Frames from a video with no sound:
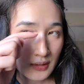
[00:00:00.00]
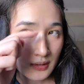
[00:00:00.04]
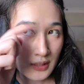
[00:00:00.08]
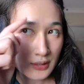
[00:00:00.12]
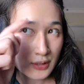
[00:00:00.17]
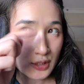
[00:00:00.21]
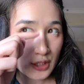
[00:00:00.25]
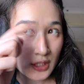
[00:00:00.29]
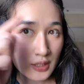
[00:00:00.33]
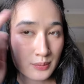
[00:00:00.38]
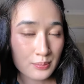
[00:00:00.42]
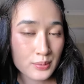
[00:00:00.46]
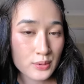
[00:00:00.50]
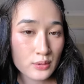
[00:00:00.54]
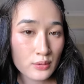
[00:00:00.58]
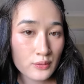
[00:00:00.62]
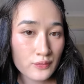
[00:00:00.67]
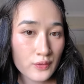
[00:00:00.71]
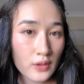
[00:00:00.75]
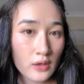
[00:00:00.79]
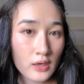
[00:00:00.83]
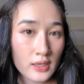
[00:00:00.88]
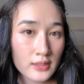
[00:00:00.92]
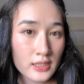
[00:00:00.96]
the tips
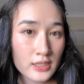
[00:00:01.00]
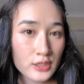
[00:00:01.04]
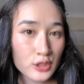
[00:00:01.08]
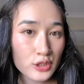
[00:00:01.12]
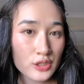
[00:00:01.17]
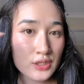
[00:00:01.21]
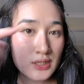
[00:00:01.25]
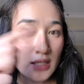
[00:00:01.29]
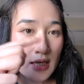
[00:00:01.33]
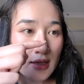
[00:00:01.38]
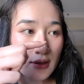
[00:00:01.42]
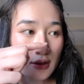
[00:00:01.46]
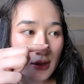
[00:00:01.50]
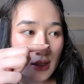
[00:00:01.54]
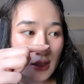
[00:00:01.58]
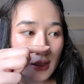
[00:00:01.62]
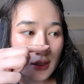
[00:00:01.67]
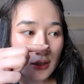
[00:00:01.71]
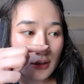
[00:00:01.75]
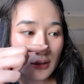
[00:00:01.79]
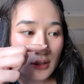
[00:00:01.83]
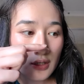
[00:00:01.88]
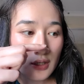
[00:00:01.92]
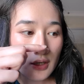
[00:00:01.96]
of your eyelashes, and
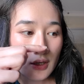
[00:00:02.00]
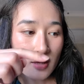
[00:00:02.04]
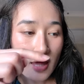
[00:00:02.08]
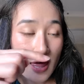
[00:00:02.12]
then